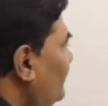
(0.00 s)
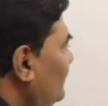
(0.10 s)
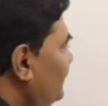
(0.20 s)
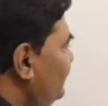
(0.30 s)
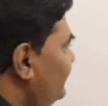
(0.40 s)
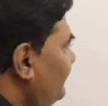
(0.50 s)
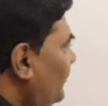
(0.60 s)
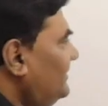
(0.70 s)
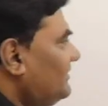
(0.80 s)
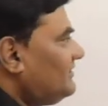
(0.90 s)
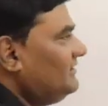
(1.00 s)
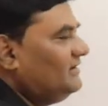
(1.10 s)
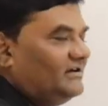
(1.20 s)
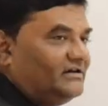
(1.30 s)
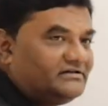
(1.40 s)
Oh, this is smaller.
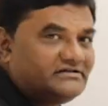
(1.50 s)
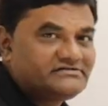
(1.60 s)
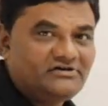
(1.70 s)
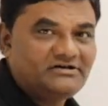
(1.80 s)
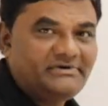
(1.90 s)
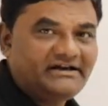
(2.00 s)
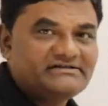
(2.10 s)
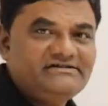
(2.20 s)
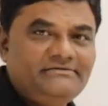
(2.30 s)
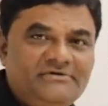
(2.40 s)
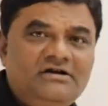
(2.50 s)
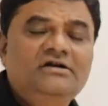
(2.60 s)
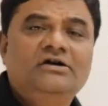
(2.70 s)
This is not a max heap.